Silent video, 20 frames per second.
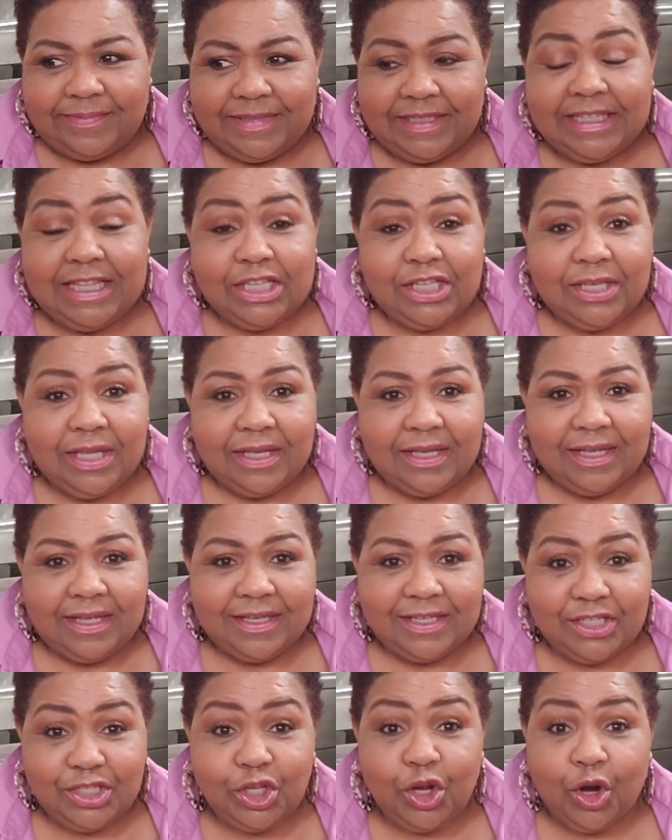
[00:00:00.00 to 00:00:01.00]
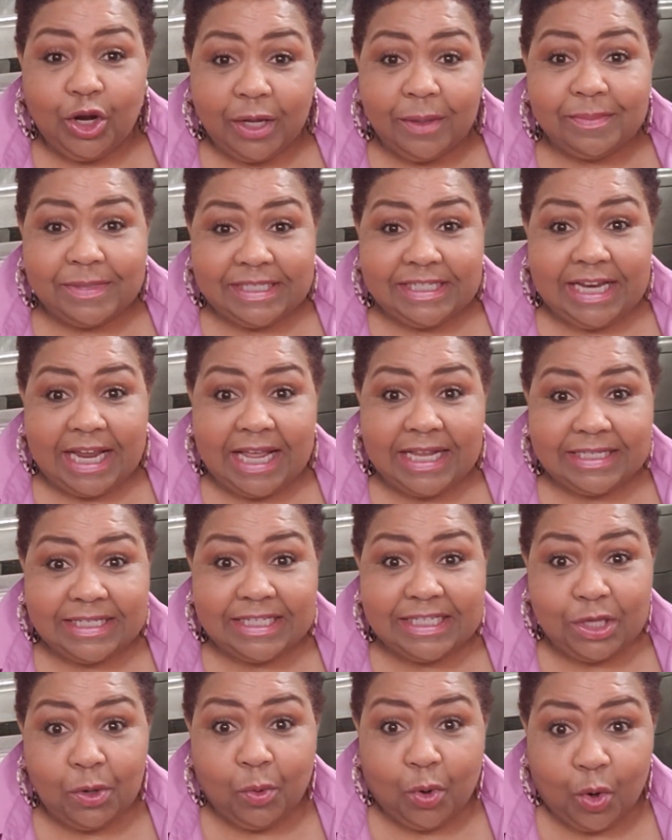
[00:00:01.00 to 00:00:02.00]
the
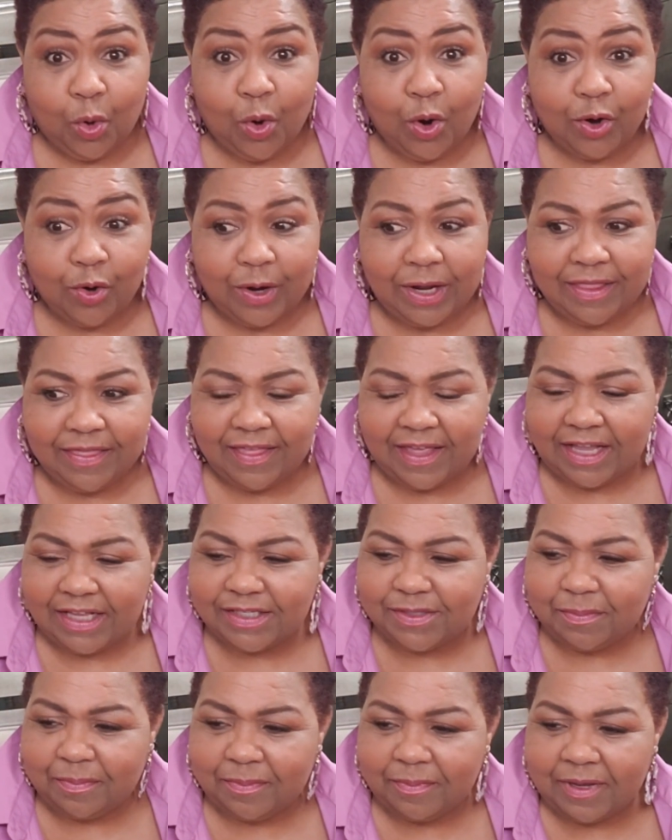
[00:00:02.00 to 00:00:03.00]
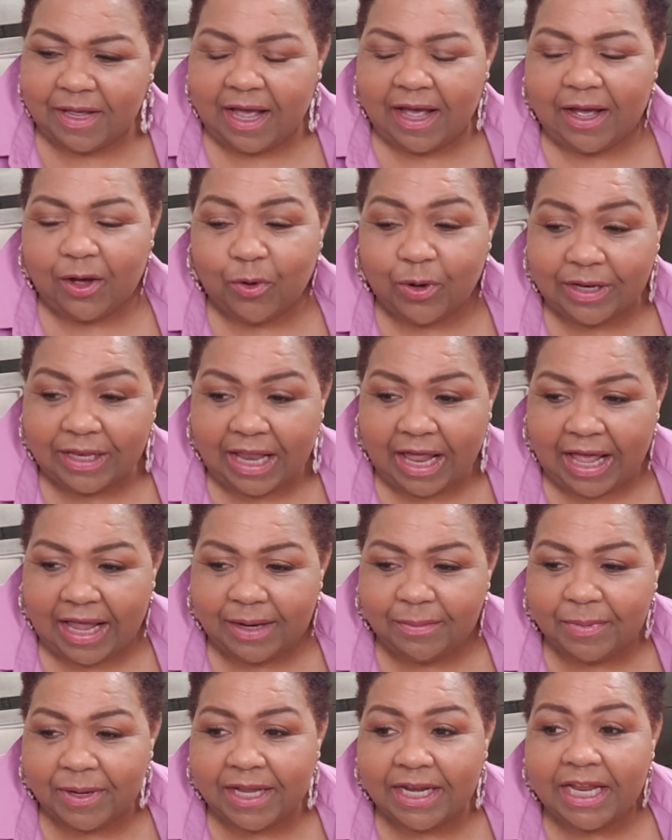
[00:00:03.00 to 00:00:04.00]
circumstances that we're ordering things uh,
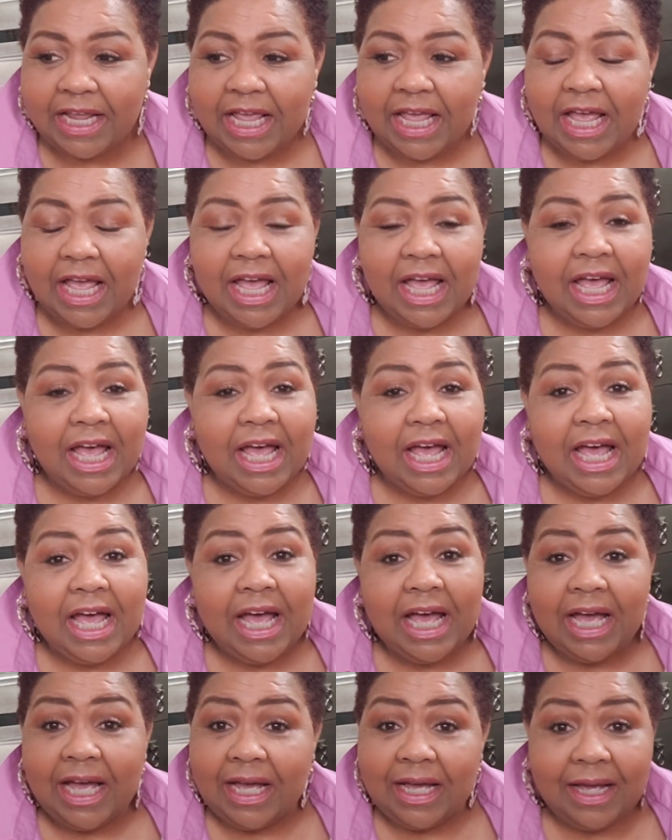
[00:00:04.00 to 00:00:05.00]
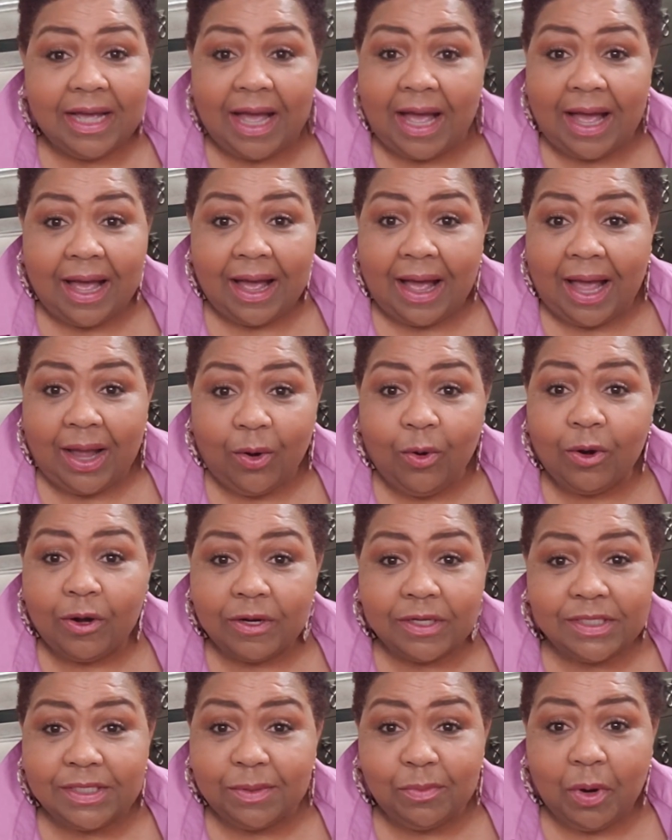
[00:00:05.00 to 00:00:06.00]
online, but I
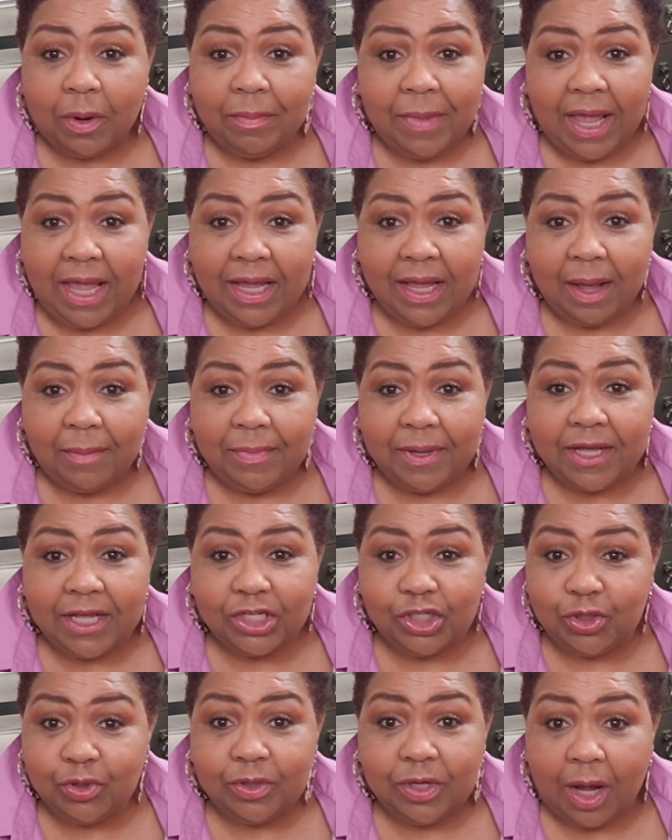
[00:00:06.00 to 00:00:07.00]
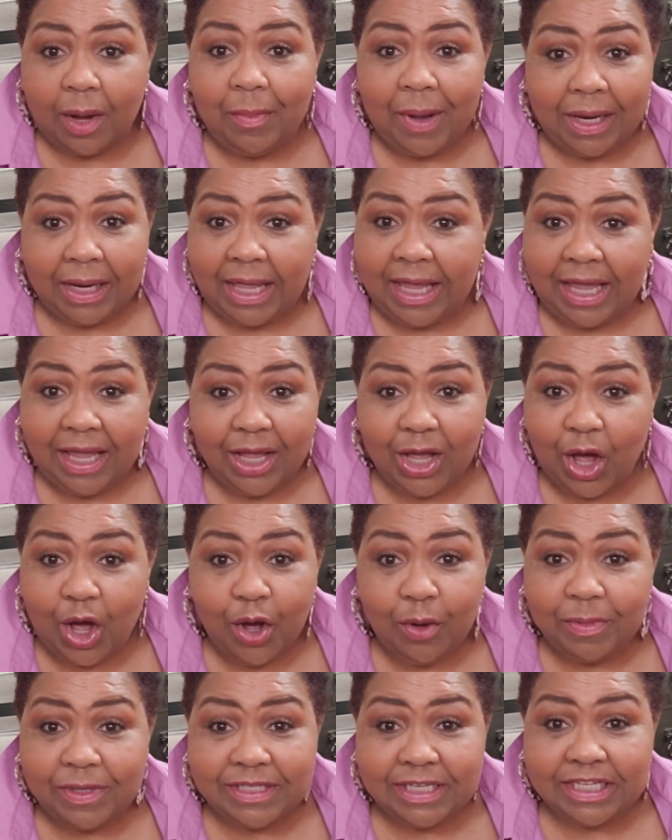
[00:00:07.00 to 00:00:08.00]
ordered some more makeup because you know my
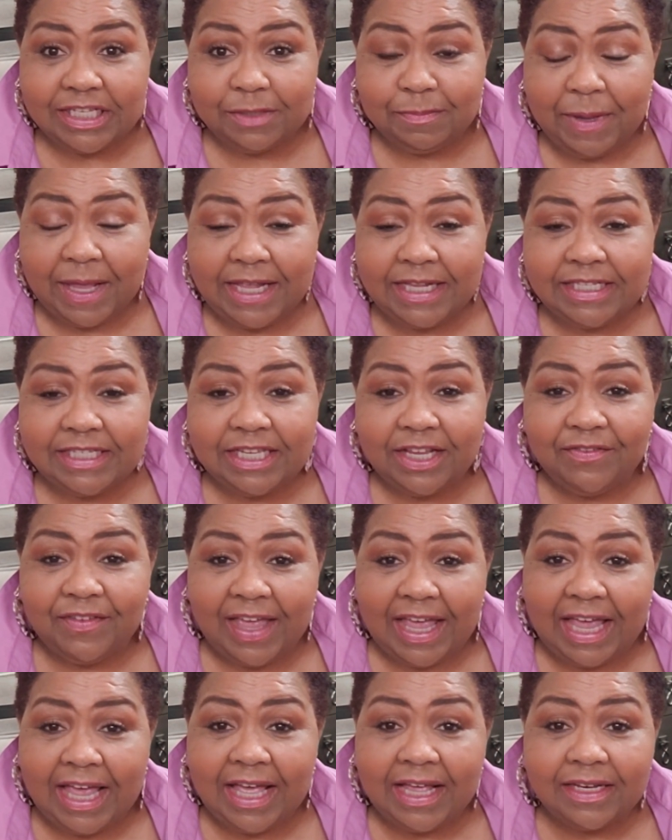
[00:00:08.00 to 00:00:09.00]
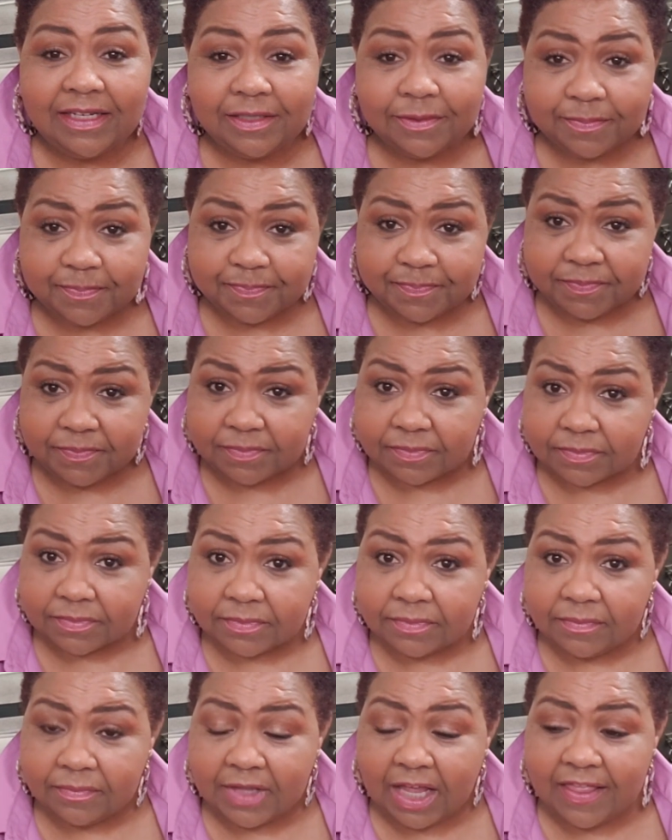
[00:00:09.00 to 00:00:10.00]
Lancome is expensive and
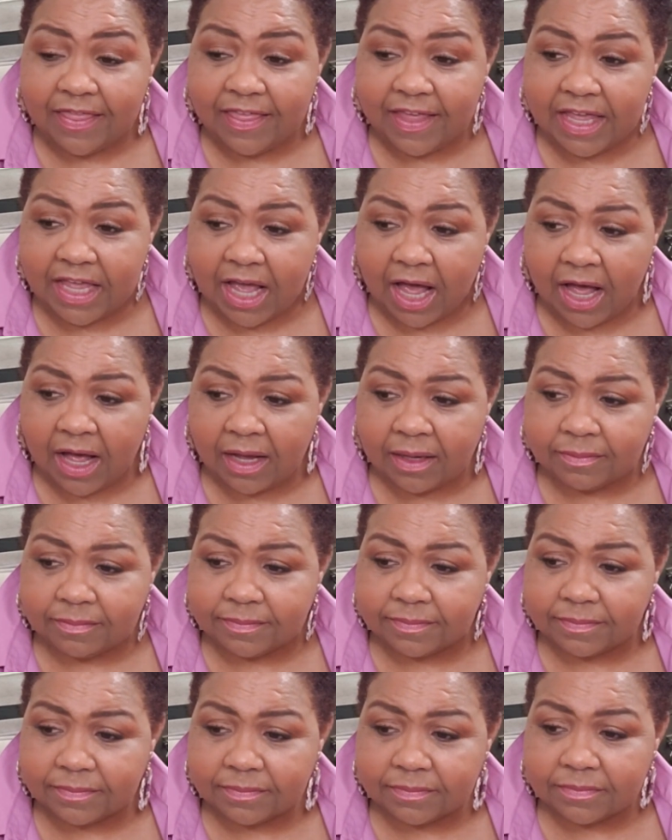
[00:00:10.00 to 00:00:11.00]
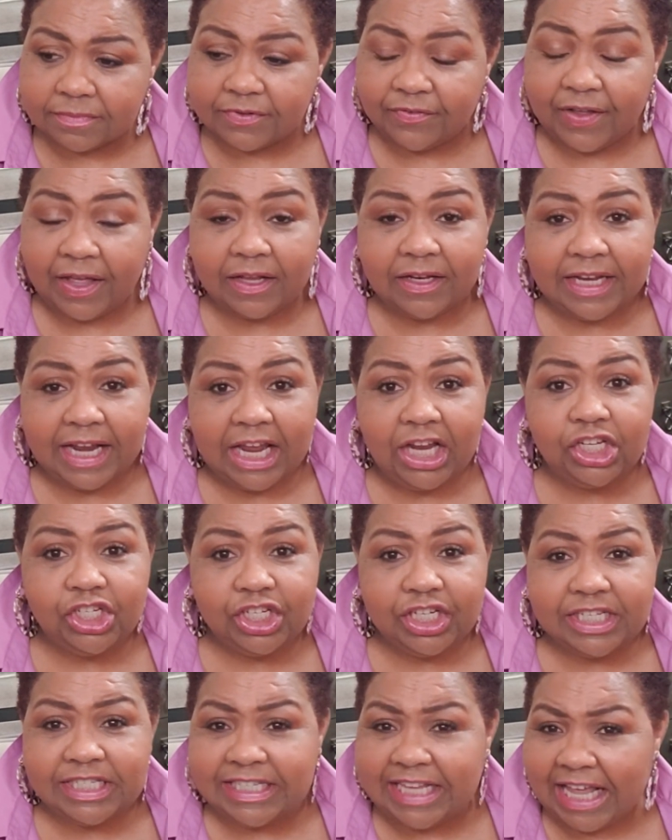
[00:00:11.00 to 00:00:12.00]
the um,
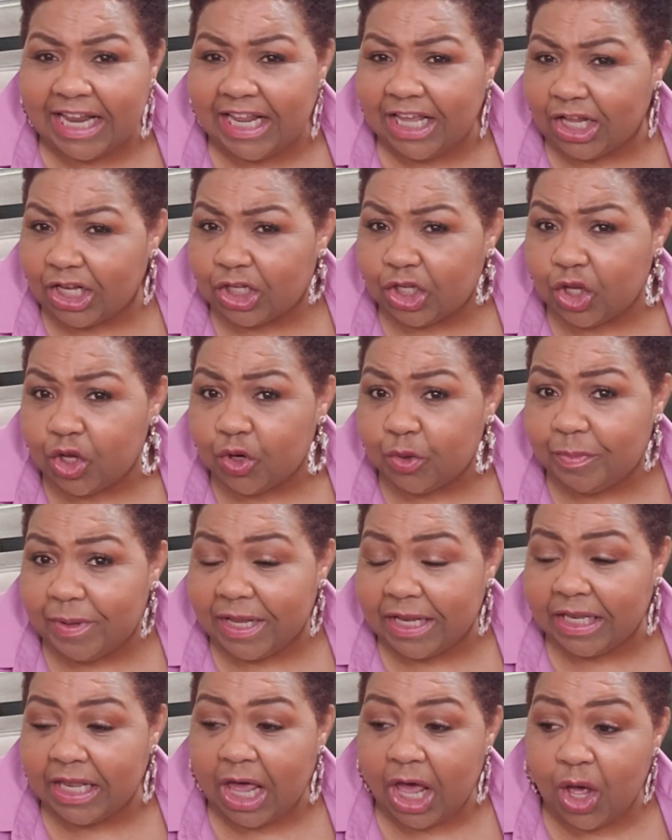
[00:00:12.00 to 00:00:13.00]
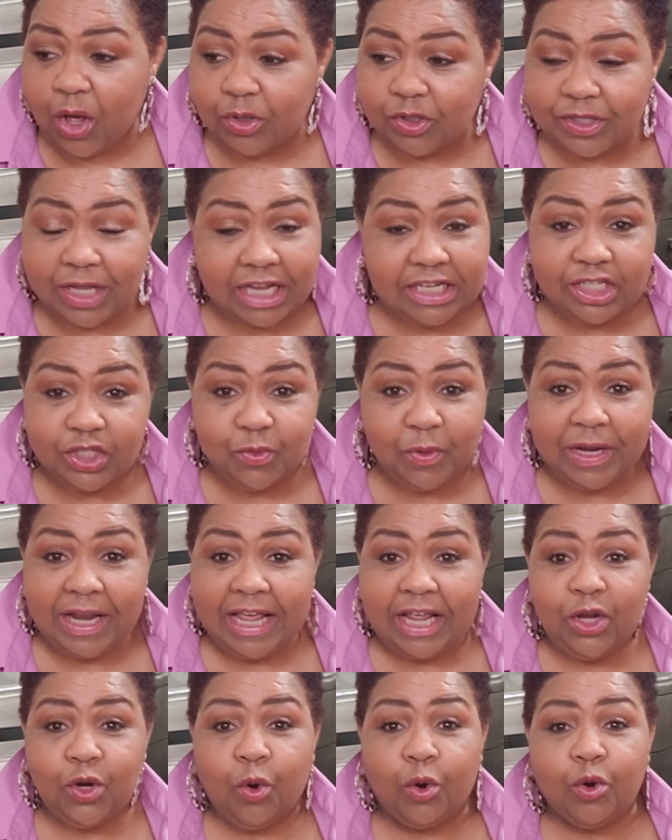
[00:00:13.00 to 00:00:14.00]
Foundation is getting a little bit low. So I just went
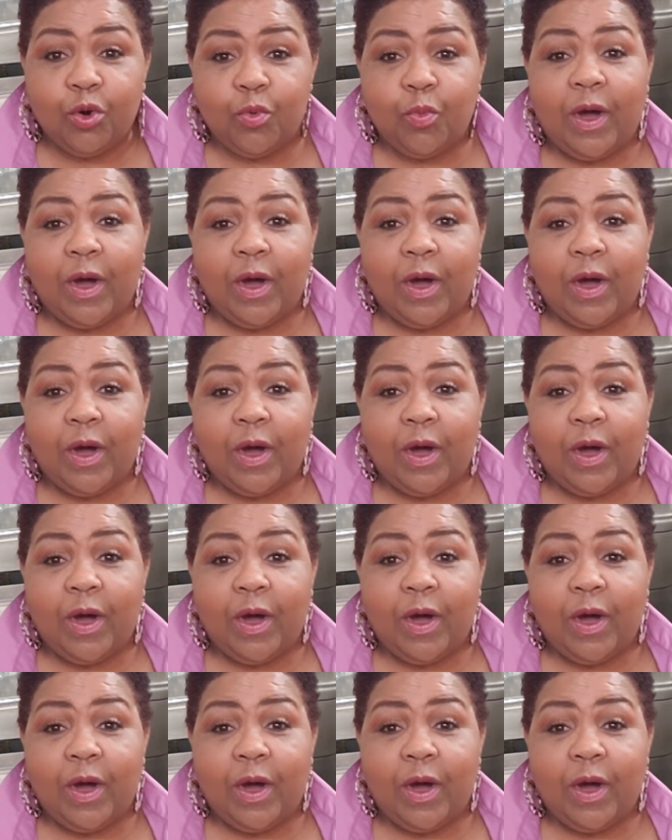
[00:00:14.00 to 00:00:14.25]
ahead and ordered